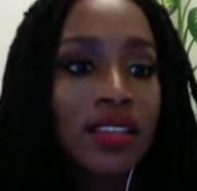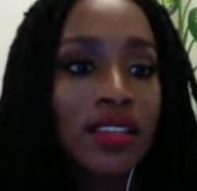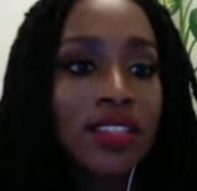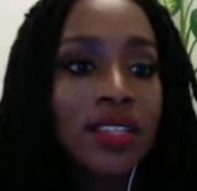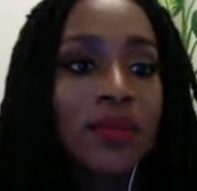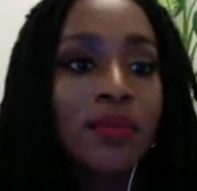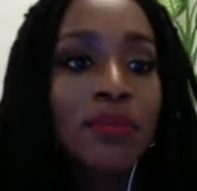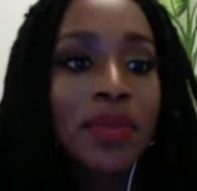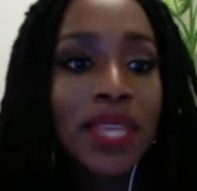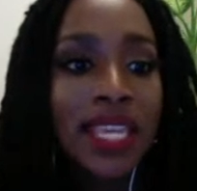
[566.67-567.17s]

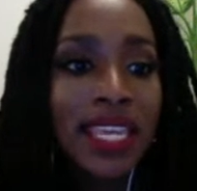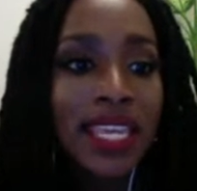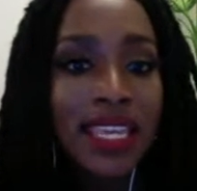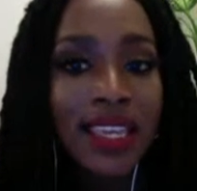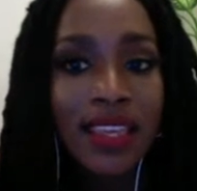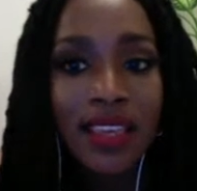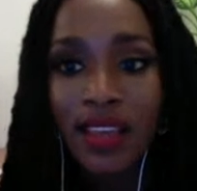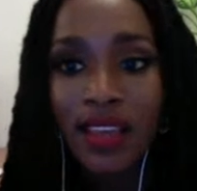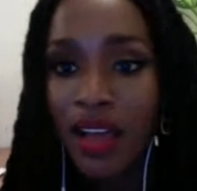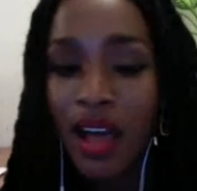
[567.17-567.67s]
to
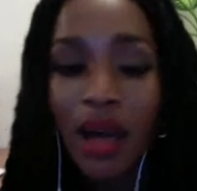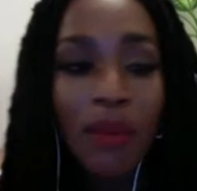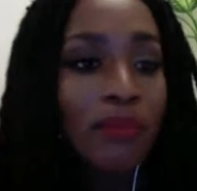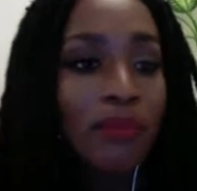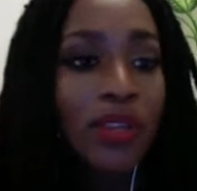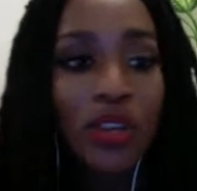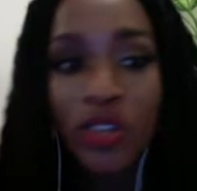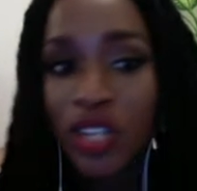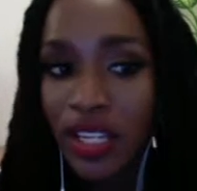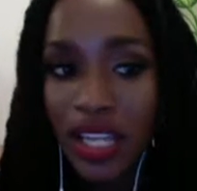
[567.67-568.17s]
be a
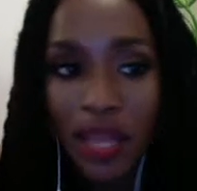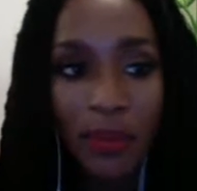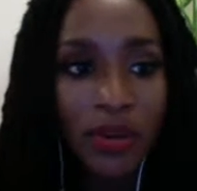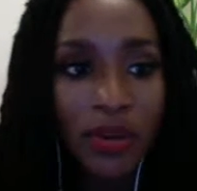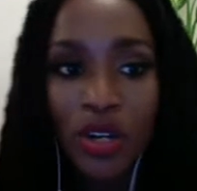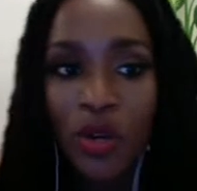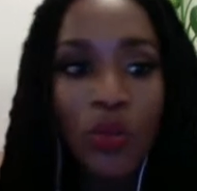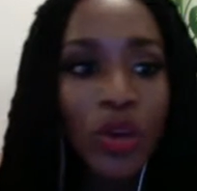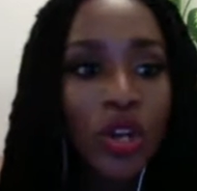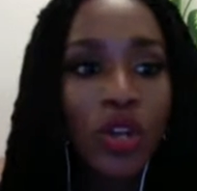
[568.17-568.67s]
millionaire, but
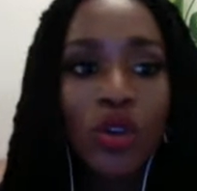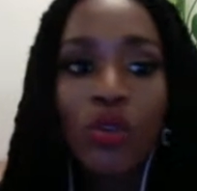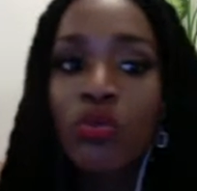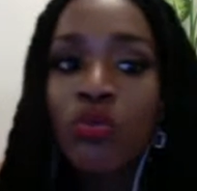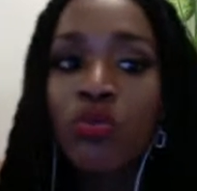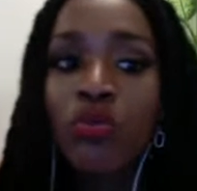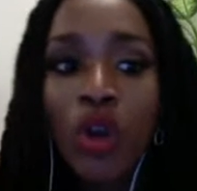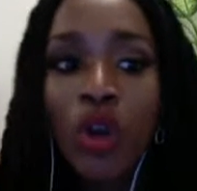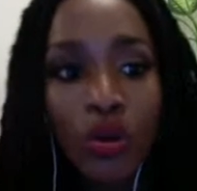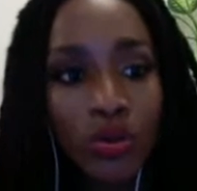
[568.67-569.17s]
they don't want
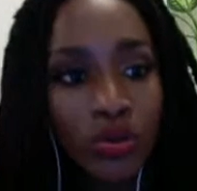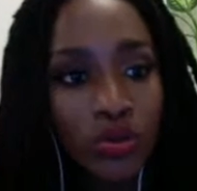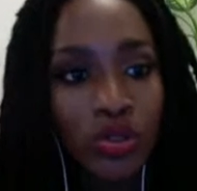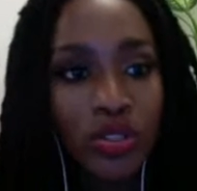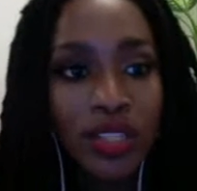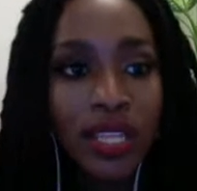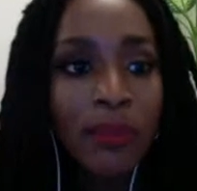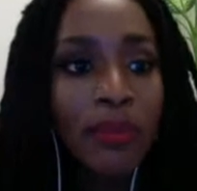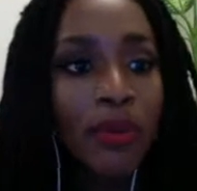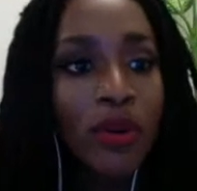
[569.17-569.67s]
to grow
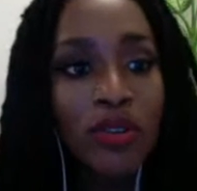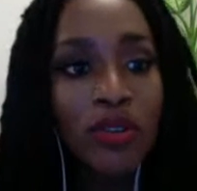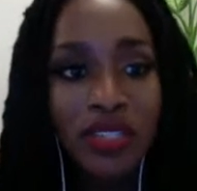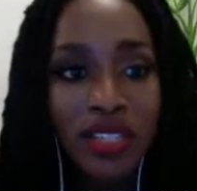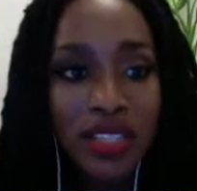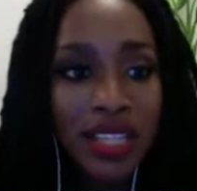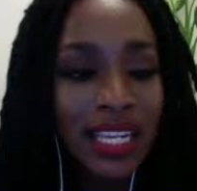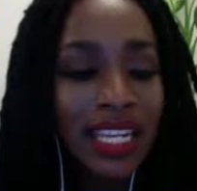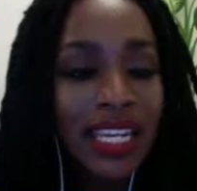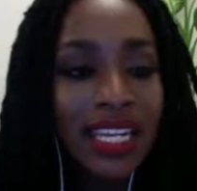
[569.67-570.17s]
to that
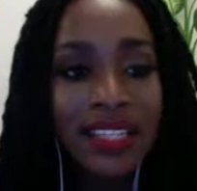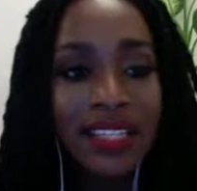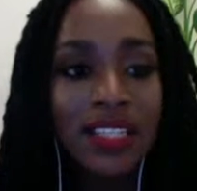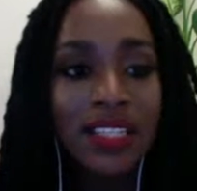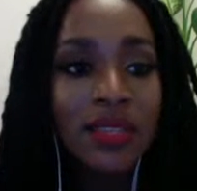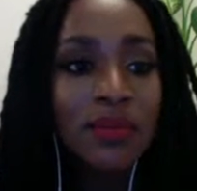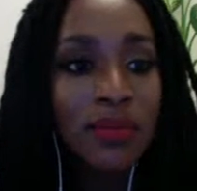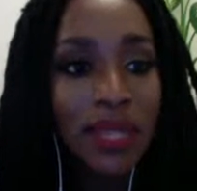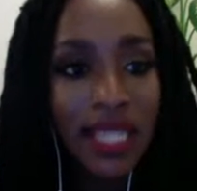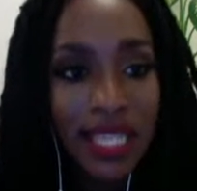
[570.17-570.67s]
person that they need
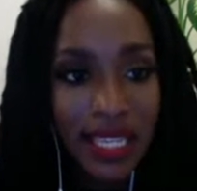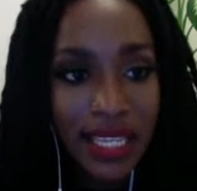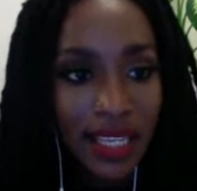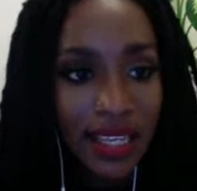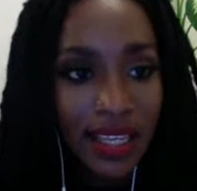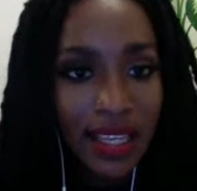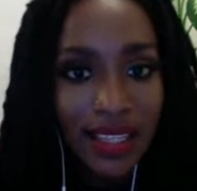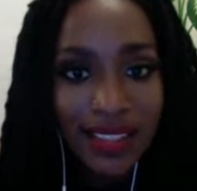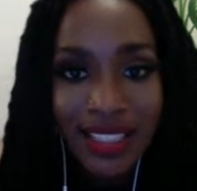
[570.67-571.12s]
to be